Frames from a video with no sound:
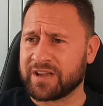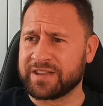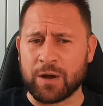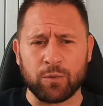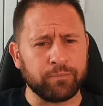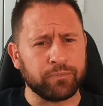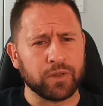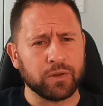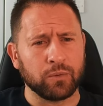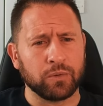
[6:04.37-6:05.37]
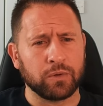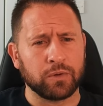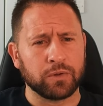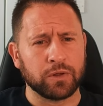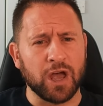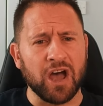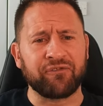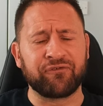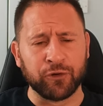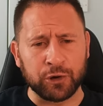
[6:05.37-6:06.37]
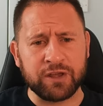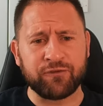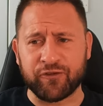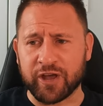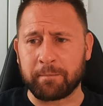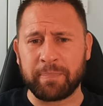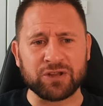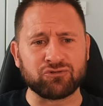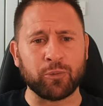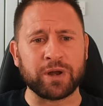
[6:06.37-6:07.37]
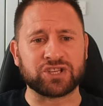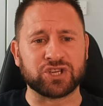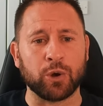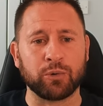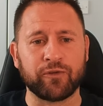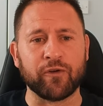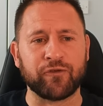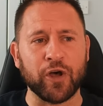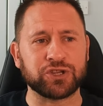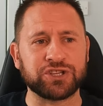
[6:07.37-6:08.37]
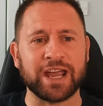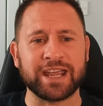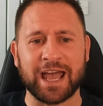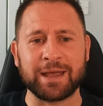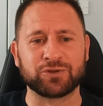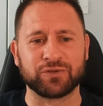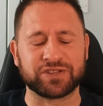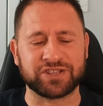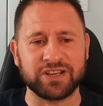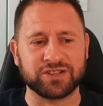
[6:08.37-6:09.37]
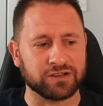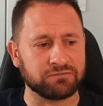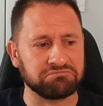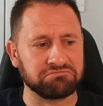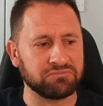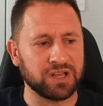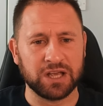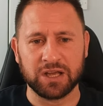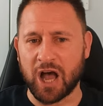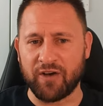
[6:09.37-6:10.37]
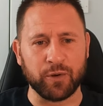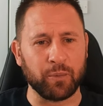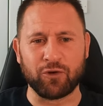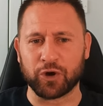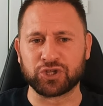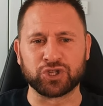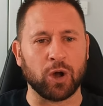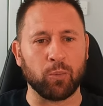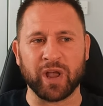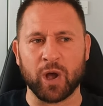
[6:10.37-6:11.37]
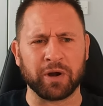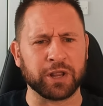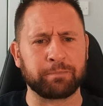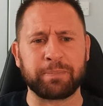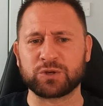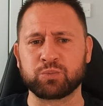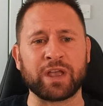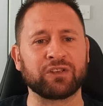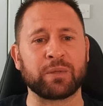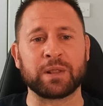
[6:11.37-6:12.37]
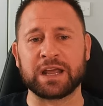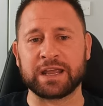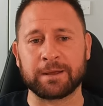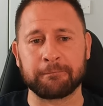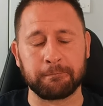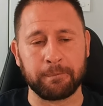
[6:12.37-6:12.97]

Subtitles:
Now, a fully fit Pedro Neto for 38 games of a season, I think we've got a top winger, one of the best wingers in the league.